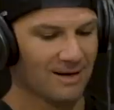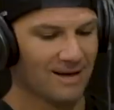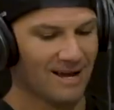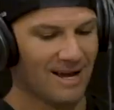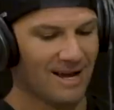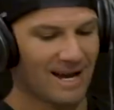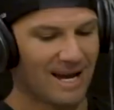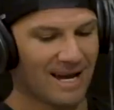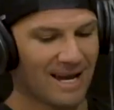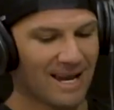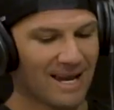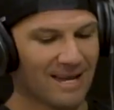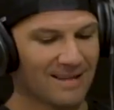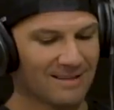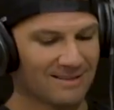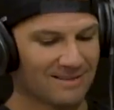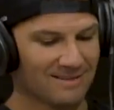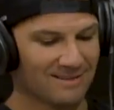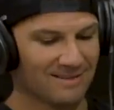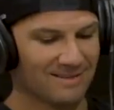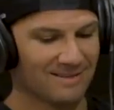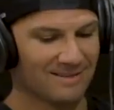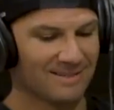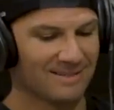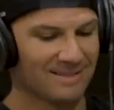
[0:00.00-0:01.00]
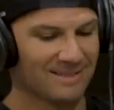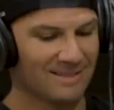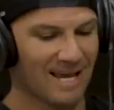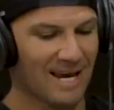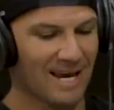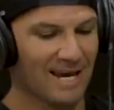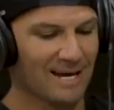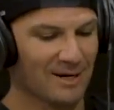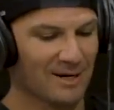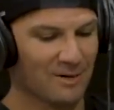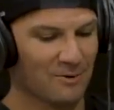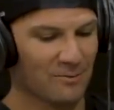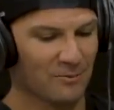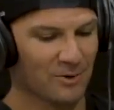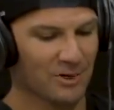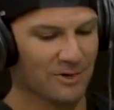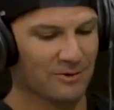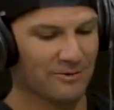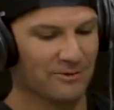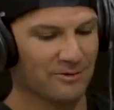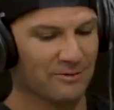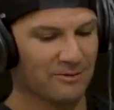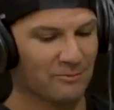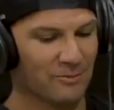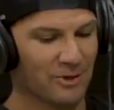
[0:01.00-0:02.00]
I hate saying it
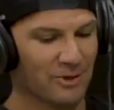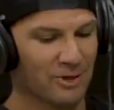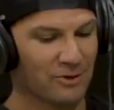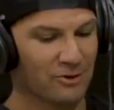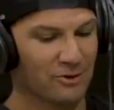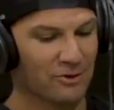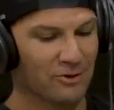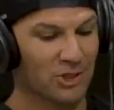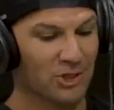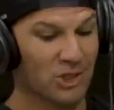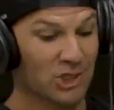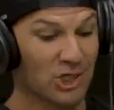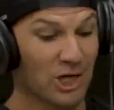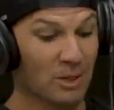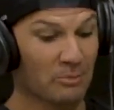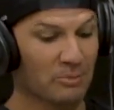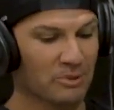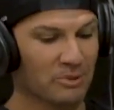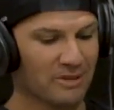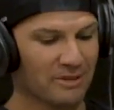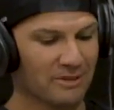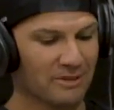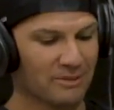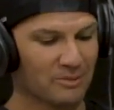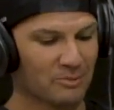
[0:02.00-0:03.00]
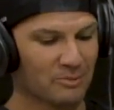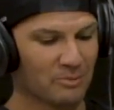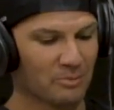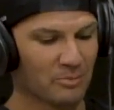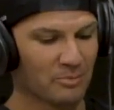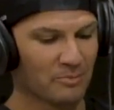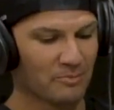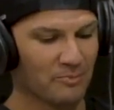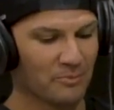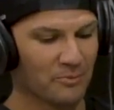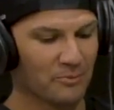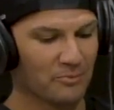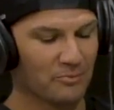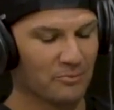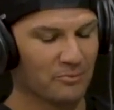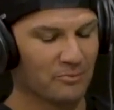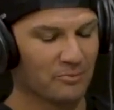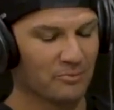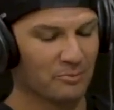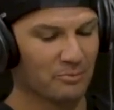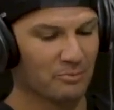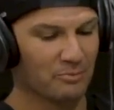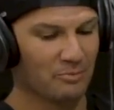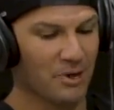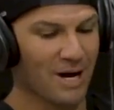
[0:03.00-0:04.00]
when you're a Japanese
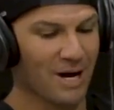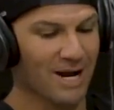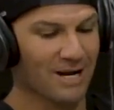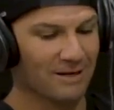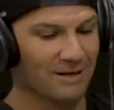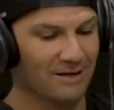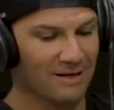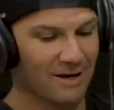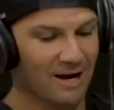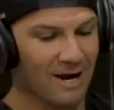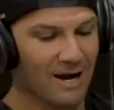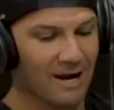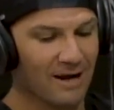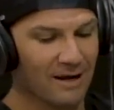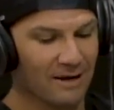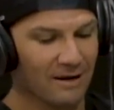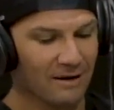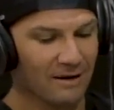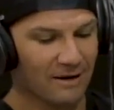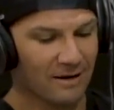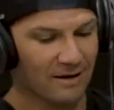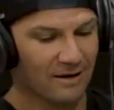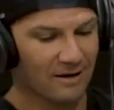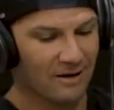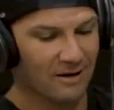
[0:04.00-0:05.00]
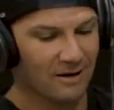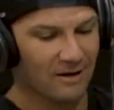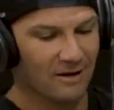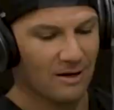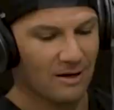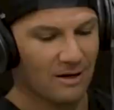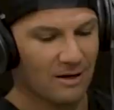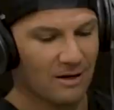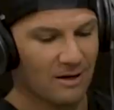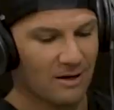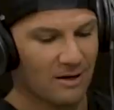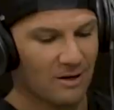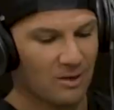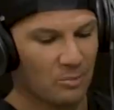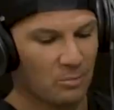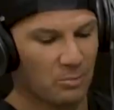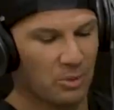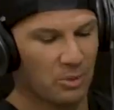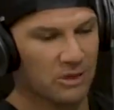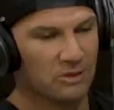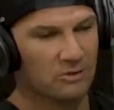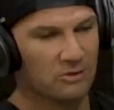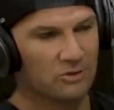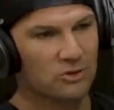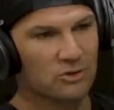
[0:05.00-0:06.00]
bike guy,
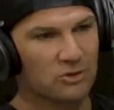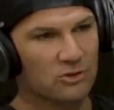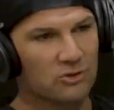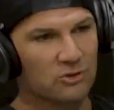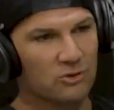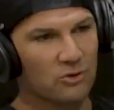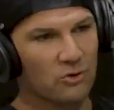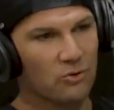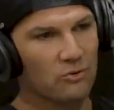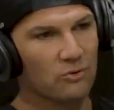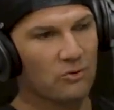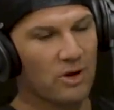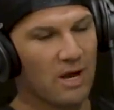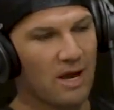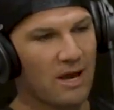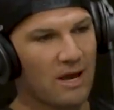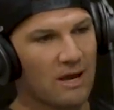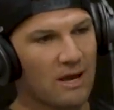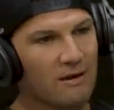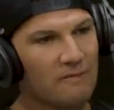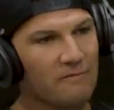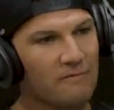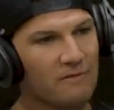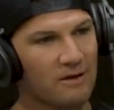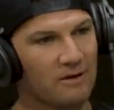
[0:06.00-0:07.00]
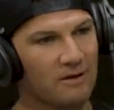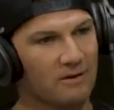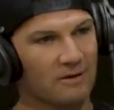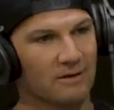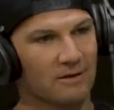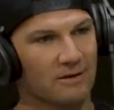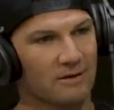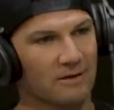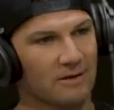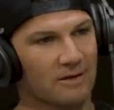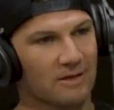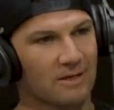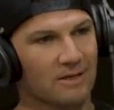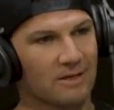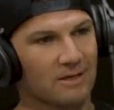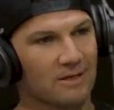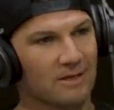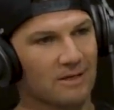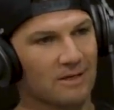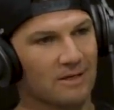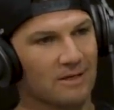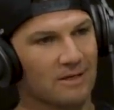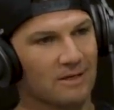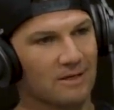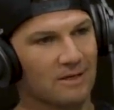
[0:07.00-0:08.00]
but they're so heavy
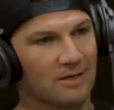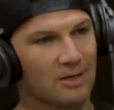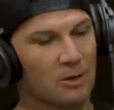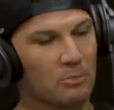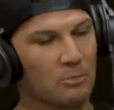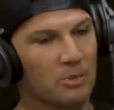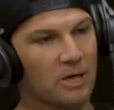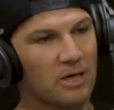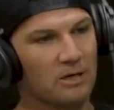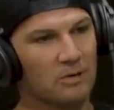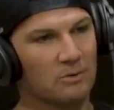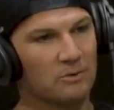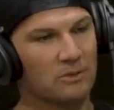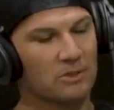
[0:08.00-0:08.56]
compared to a